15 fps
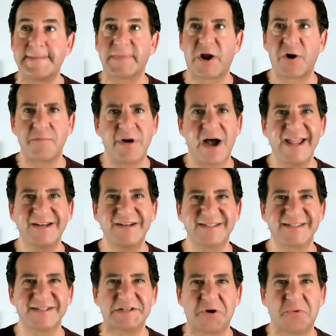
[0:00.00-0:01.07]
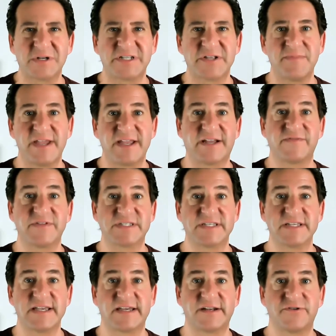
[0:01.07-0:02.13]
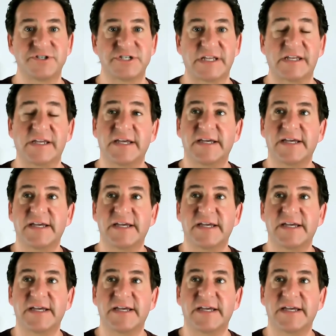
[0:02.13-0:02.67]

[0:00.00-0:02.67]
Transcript: Our mind doesn't know what to make of this energy.